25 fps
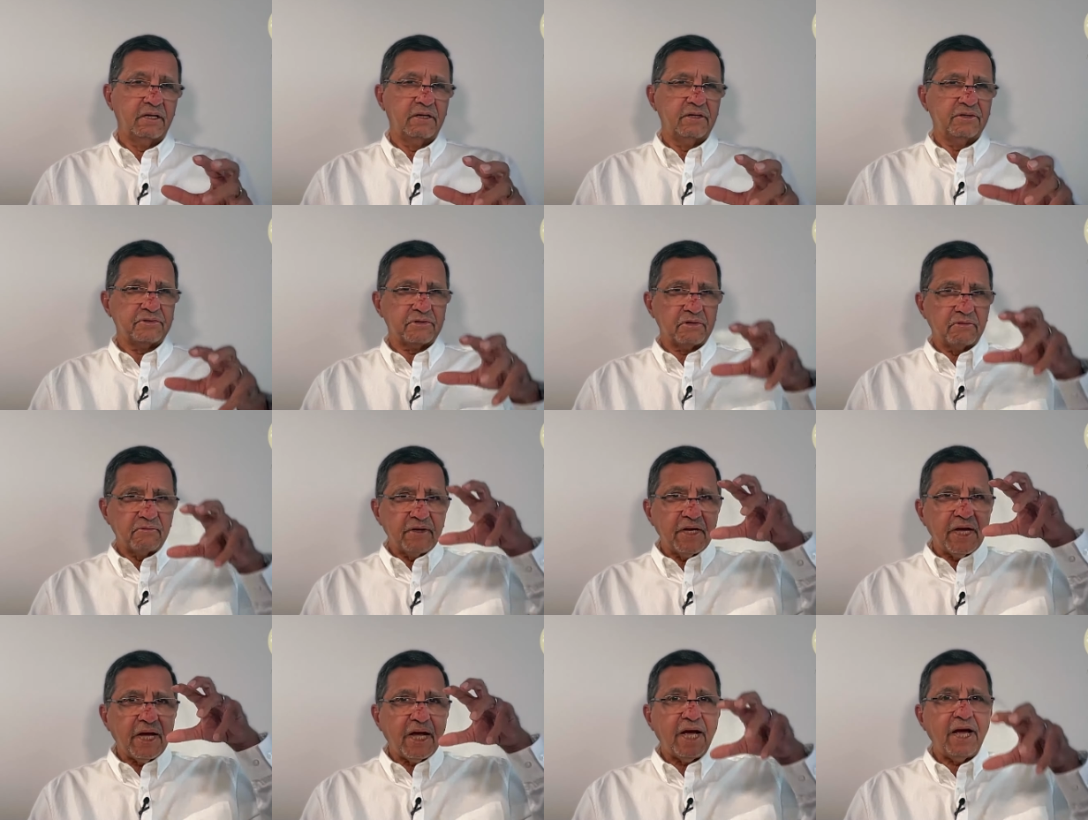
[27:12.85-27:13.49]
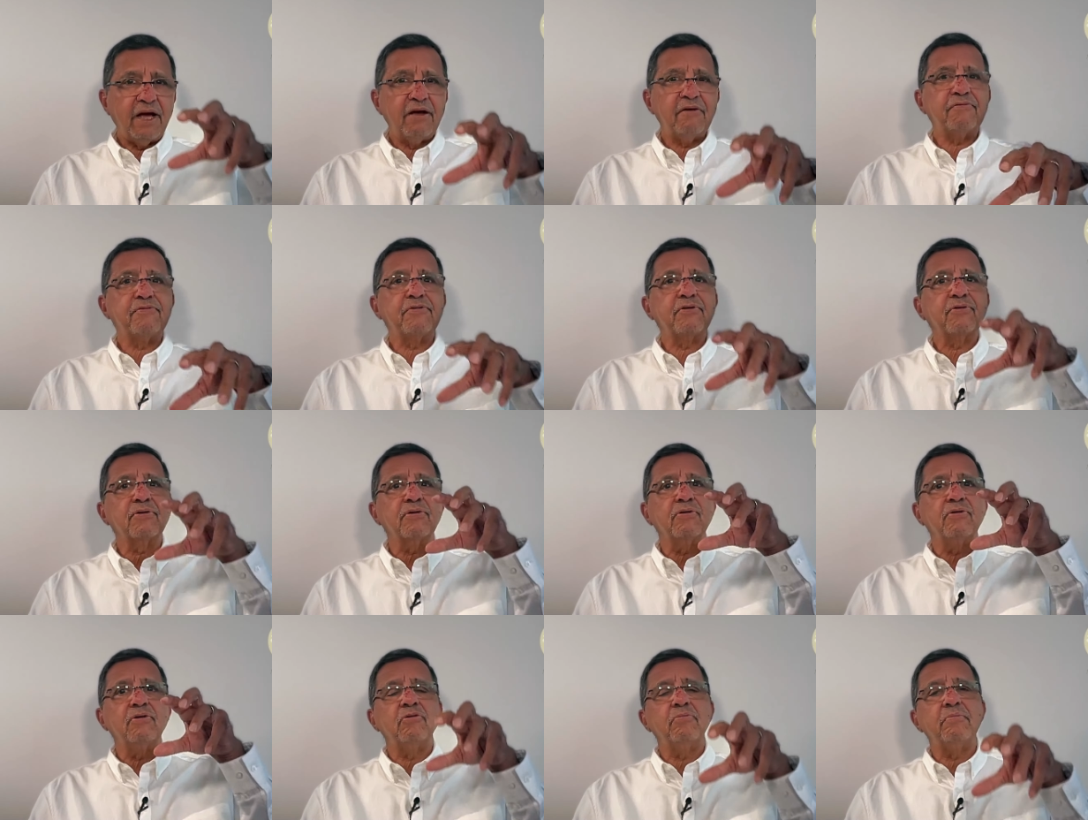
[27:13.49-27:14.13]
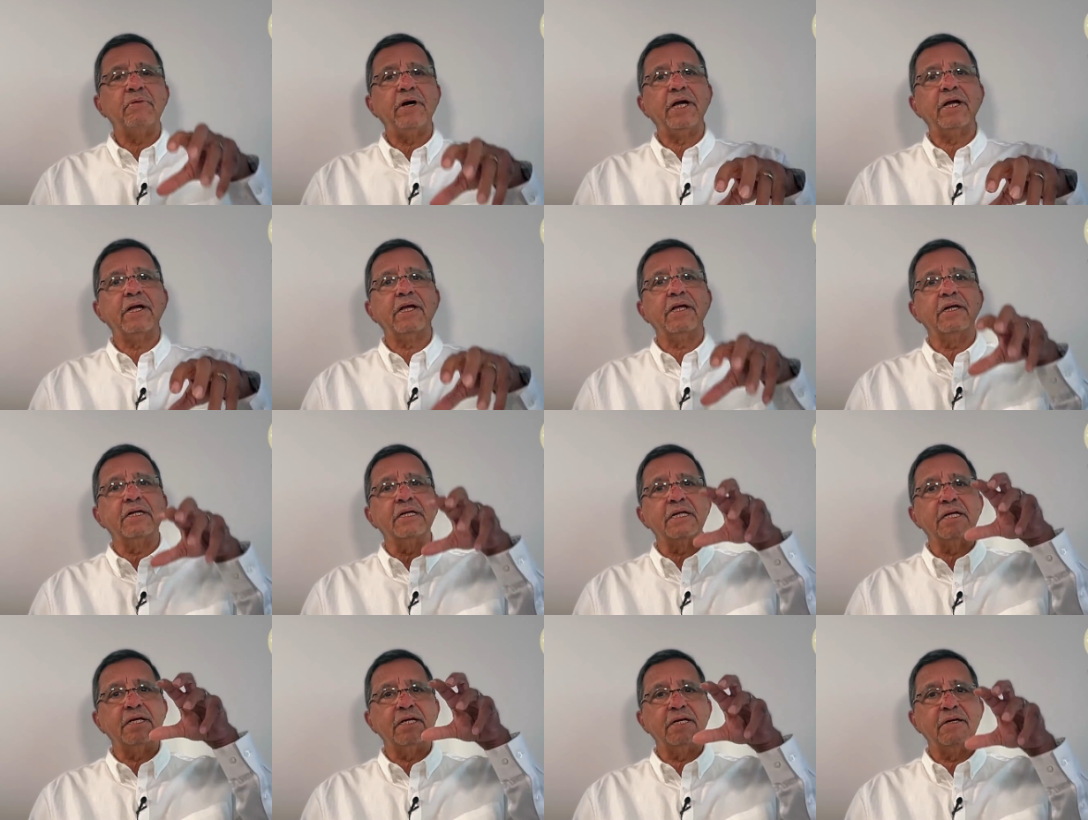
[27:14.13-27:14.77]
So we have to go back
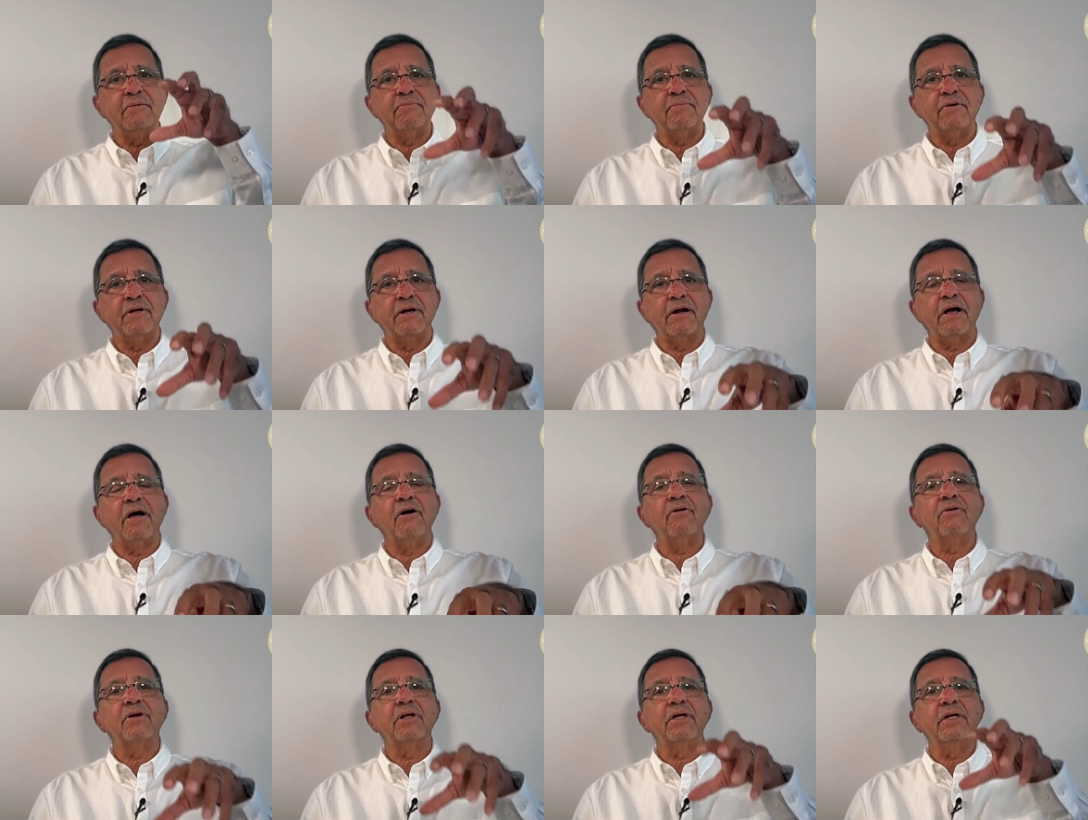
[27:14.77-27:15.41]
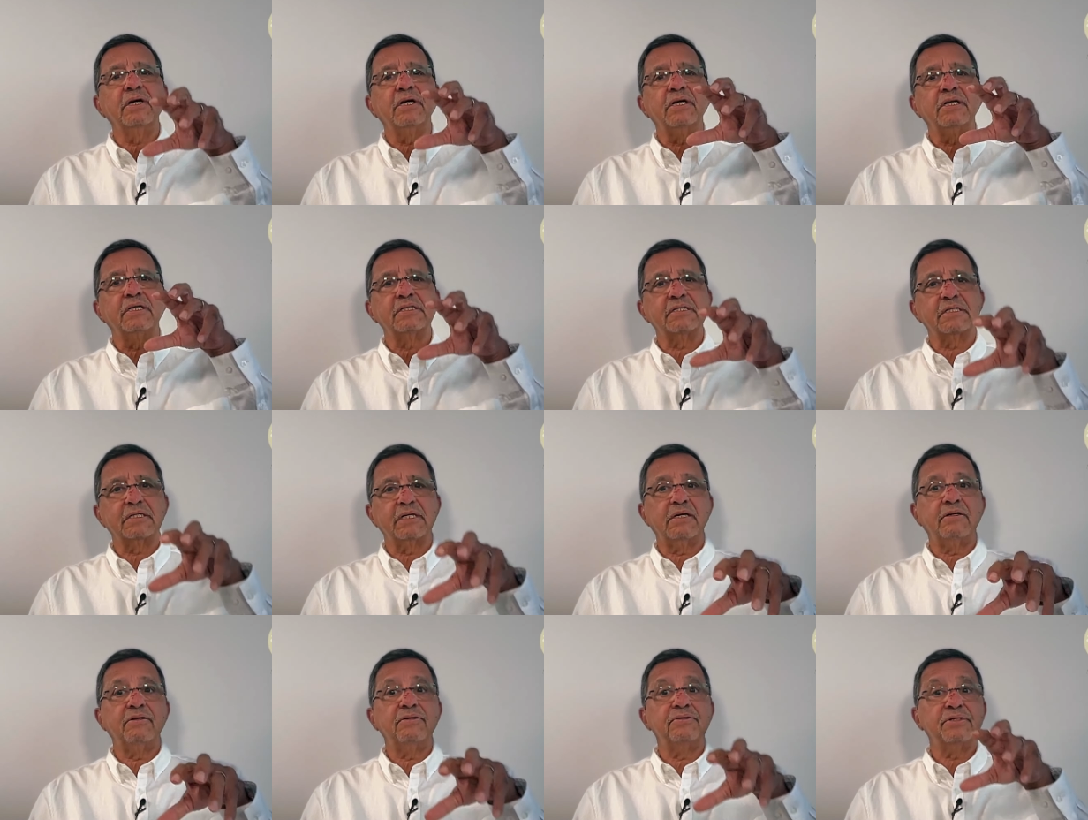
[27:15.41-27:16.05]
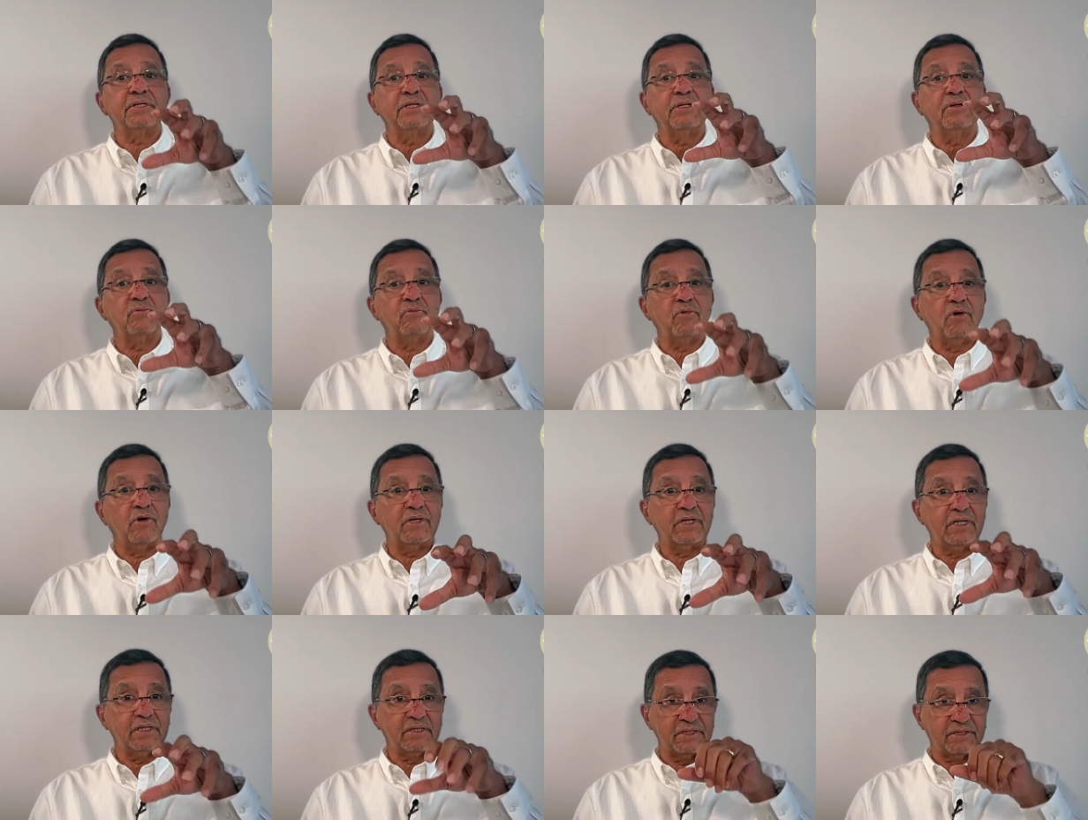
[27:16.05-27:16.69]
and keep grounding ourselves in
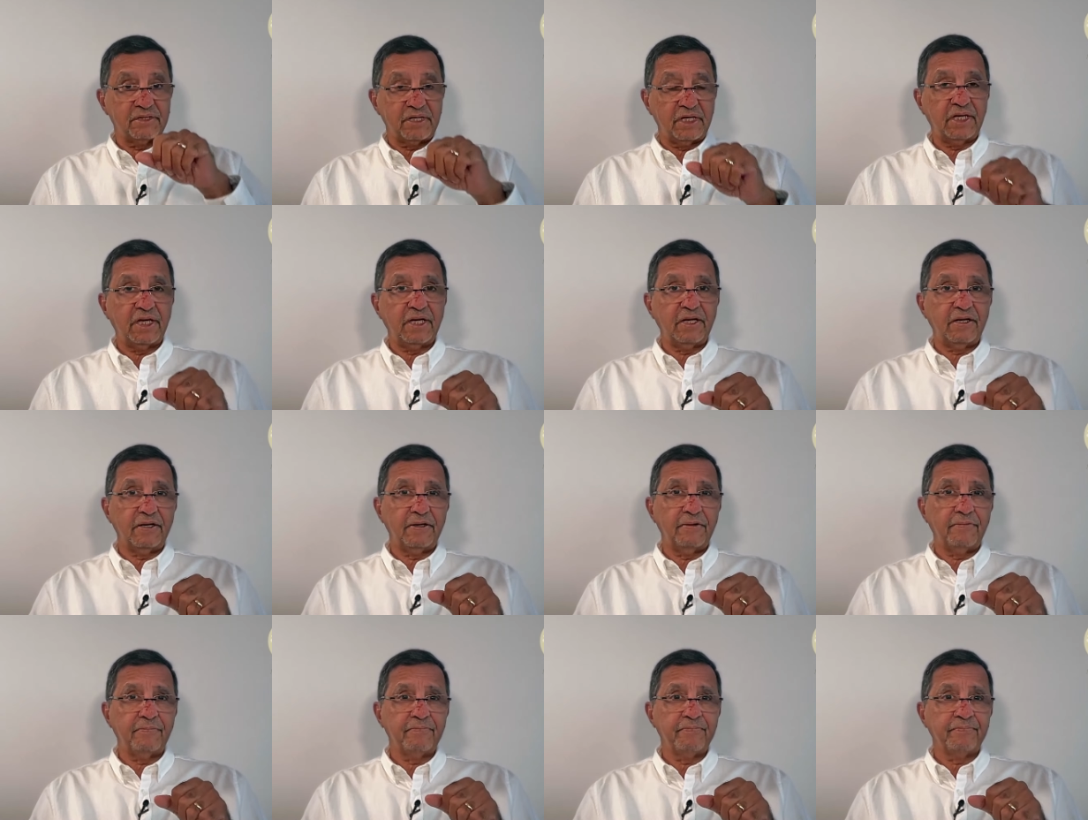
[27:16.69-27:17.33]
what is real.